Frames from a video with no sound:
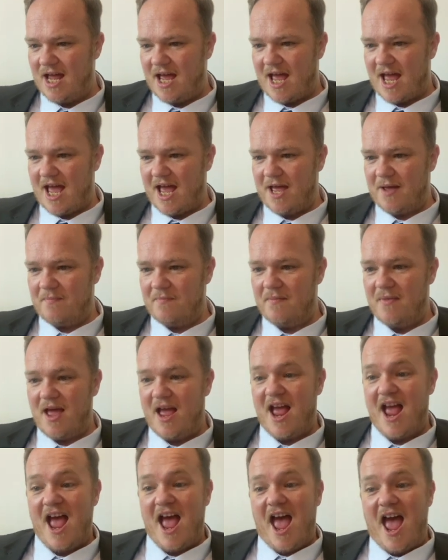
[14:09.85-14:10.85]
And
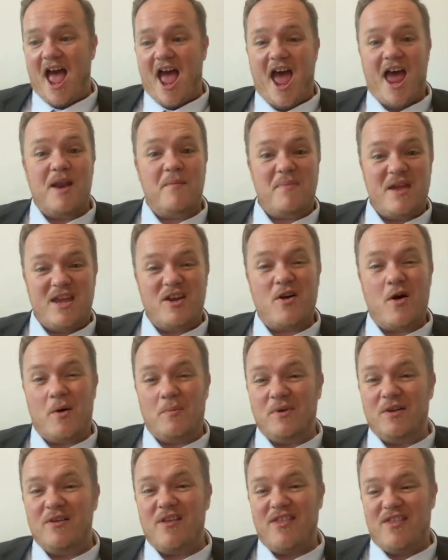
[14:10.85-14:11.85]
a big
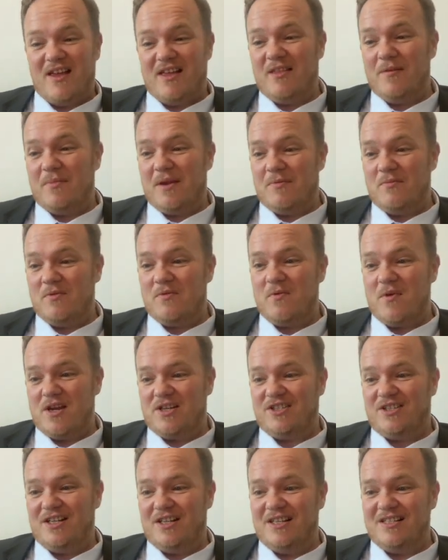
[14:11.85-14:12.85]
common thing that people
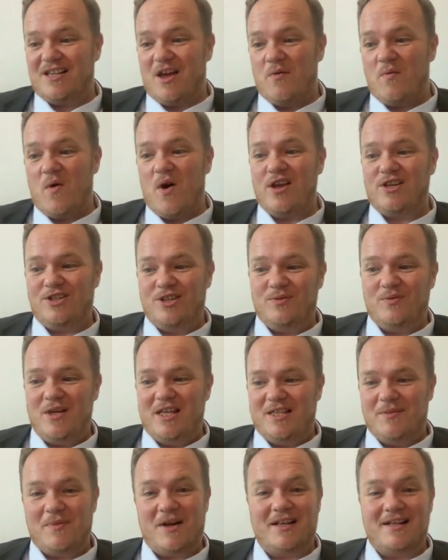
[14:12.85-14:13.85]
question is like, why should we,
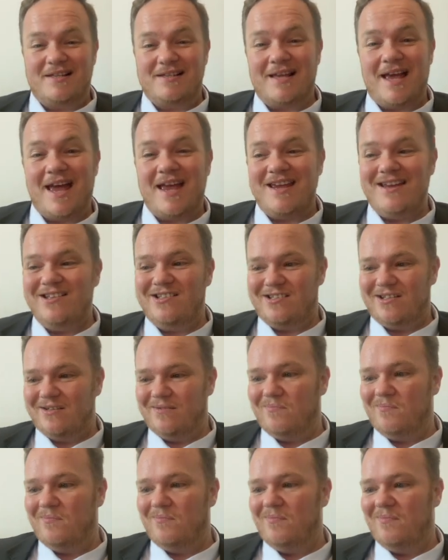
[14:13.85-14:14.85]
the punters, age
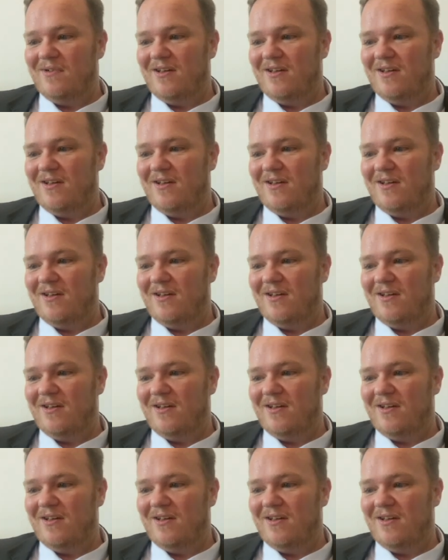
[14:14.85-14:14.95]
them?